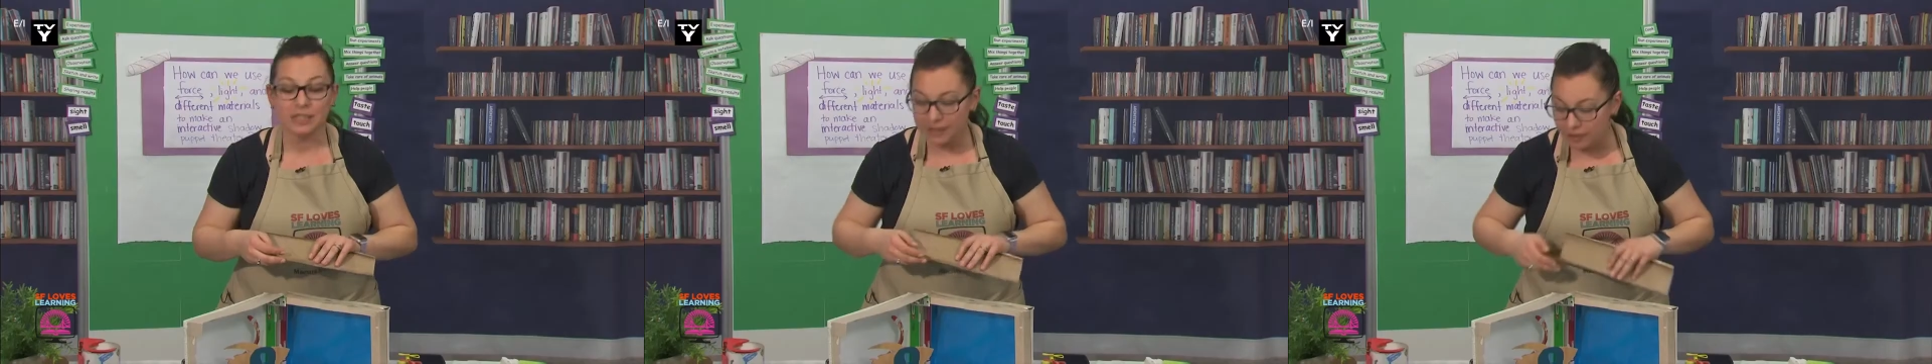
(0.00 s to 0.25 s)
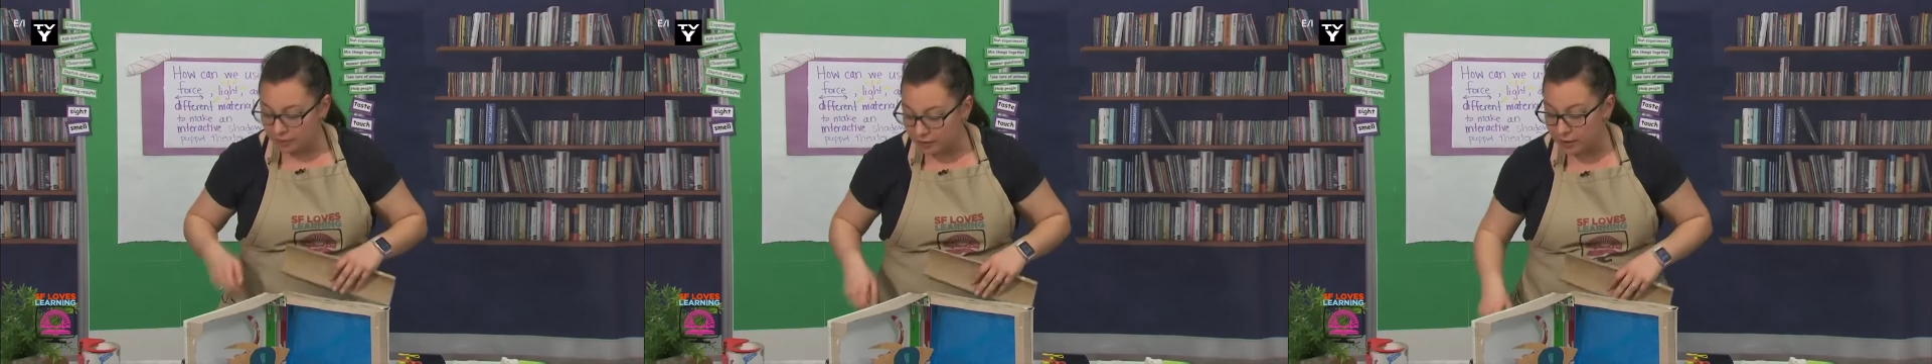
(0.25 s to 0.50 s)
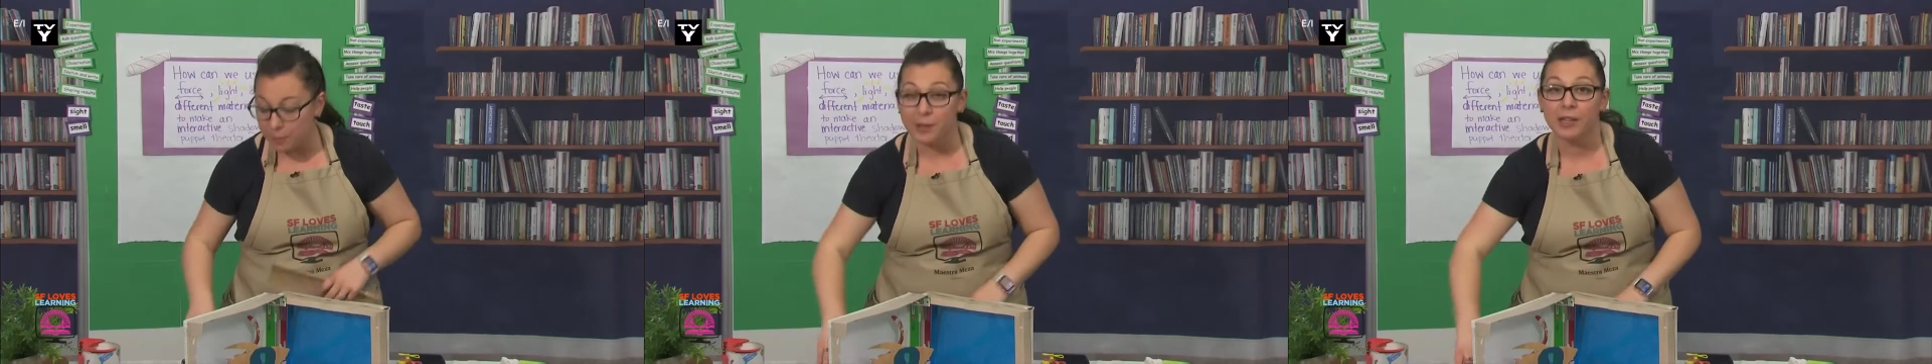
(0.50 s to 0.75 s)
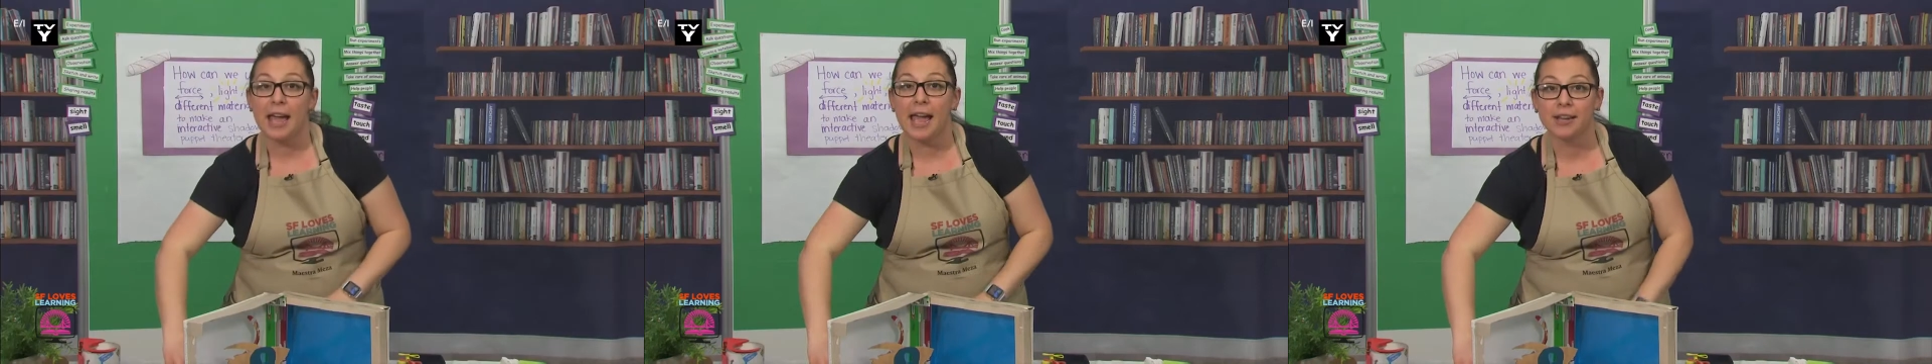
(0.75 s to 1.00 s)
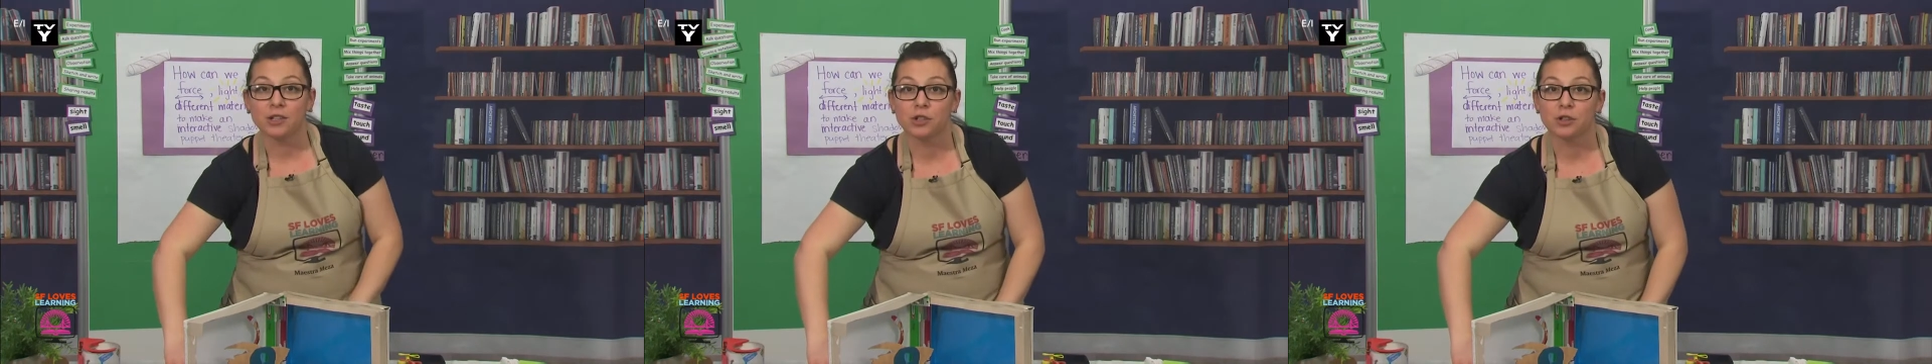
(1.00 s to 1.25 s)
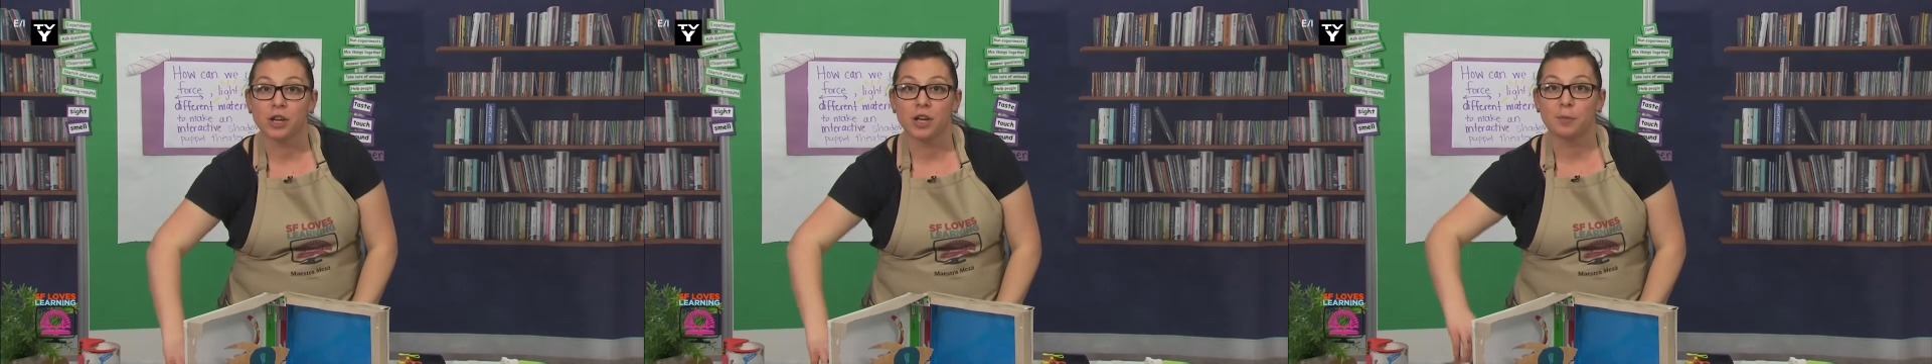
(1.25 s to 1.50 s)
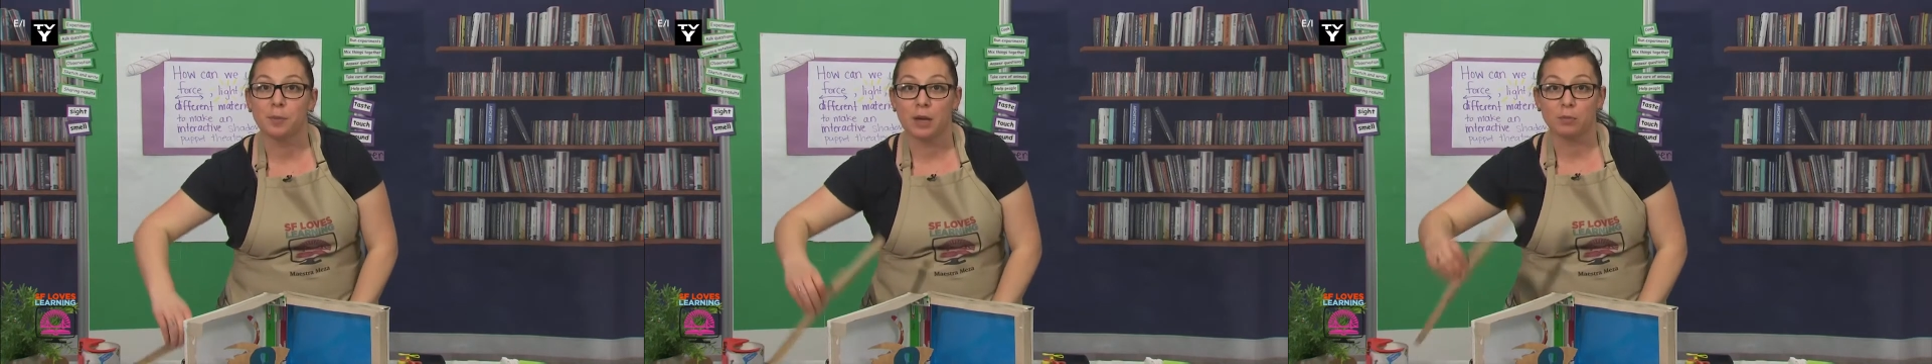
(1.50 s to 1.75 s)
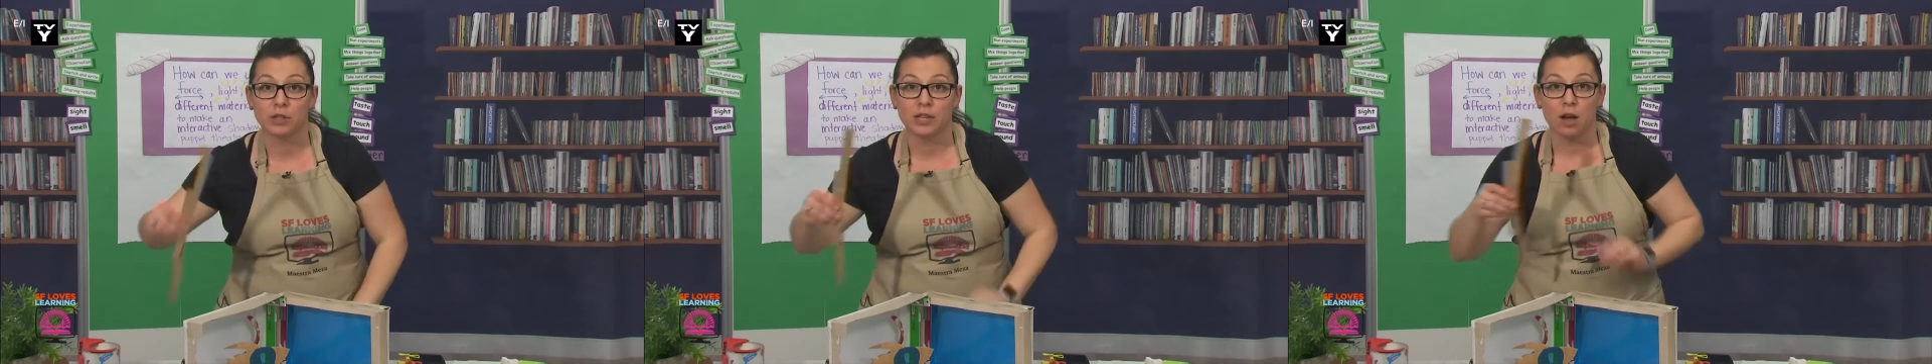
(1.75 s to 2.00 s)
down some of the extra
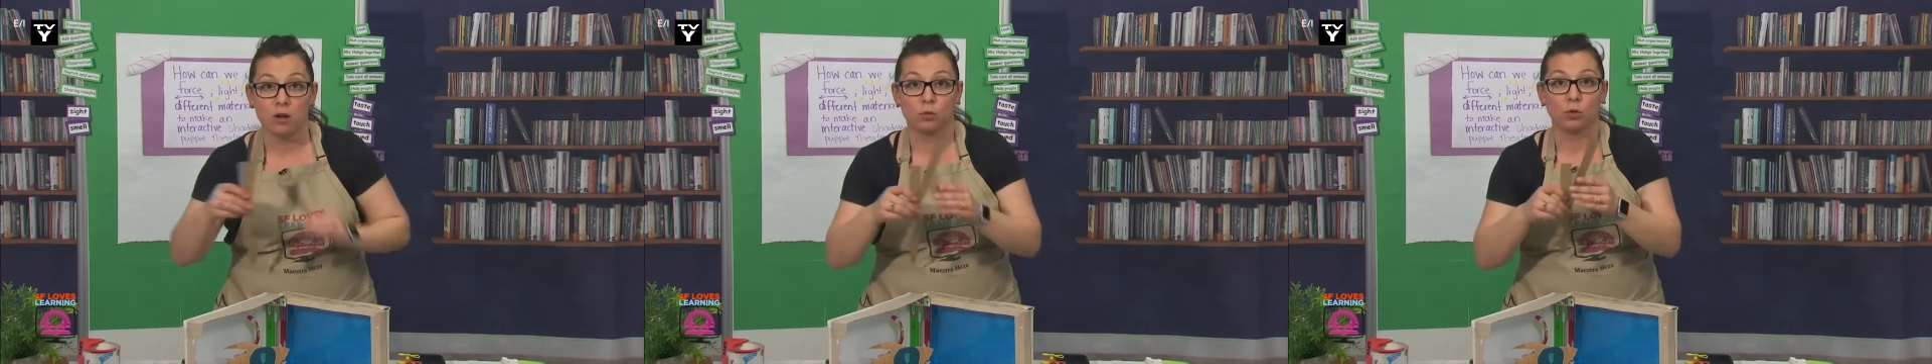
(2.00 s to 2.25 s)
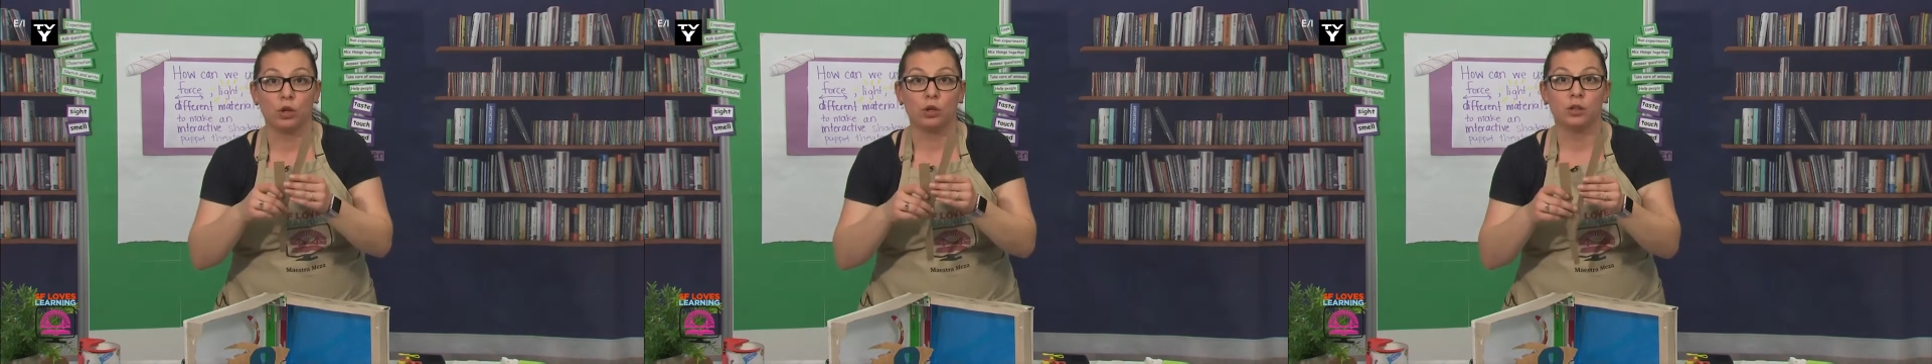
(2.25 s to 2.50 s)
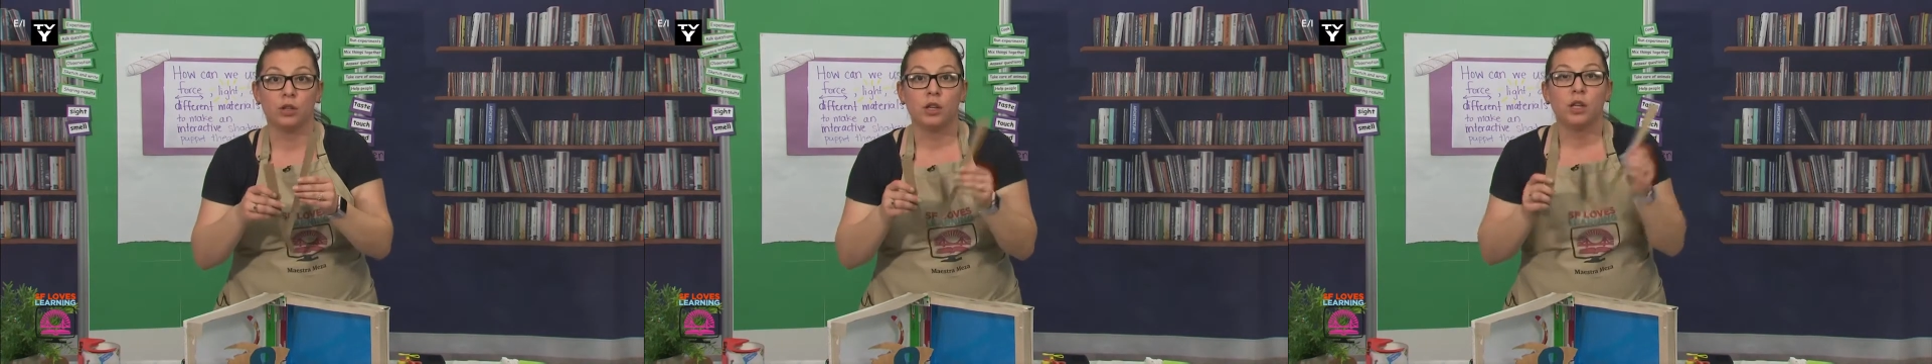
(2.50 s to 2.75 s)
paper towel roll.